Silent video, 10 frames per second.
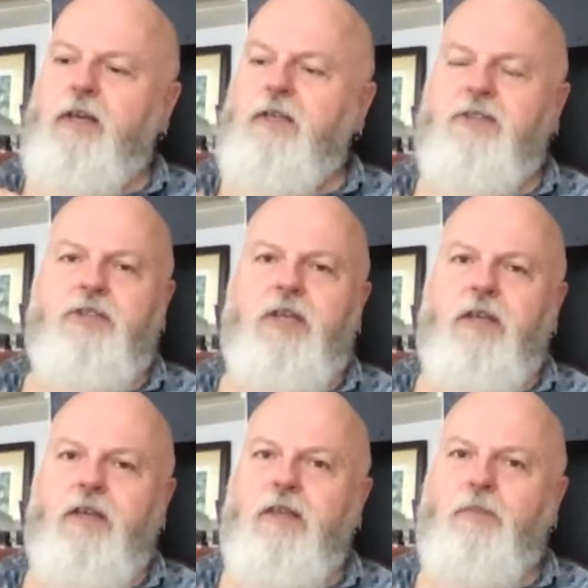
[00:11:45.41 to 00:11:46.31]
It's
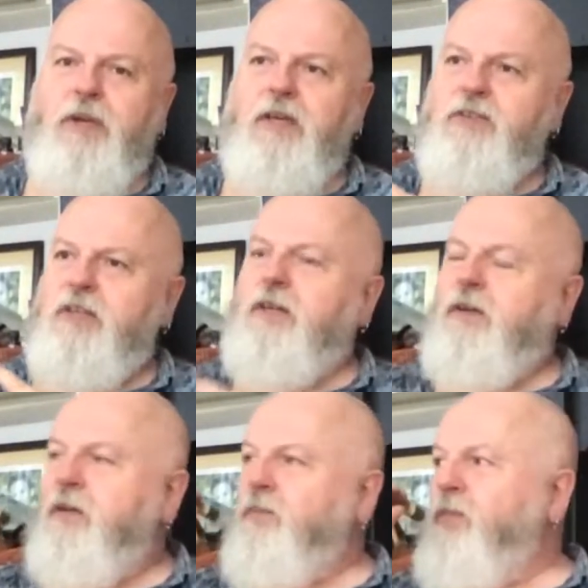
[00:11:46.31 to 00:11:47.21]
stinking the place out.
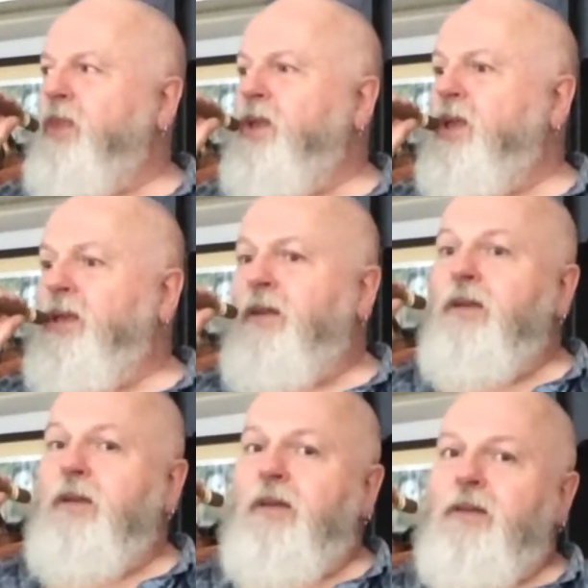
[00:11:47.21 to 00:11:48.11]

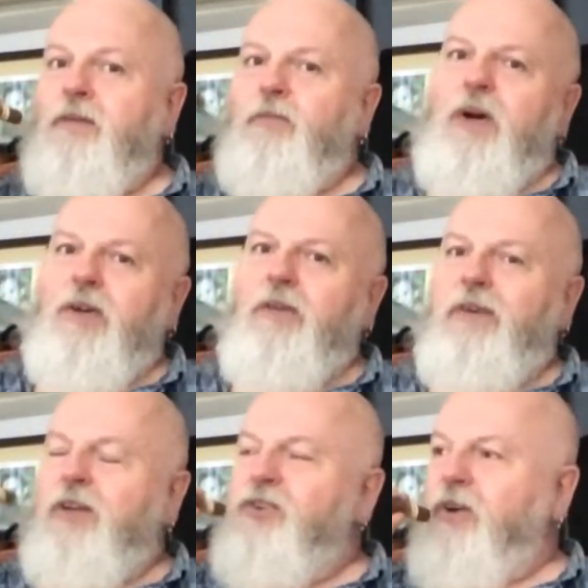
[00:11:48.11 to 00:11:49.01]
But I'll give
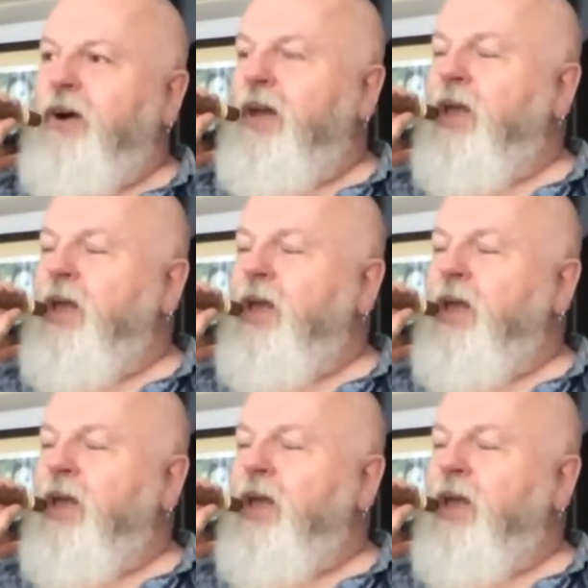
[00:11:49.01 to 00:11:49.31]
it a try.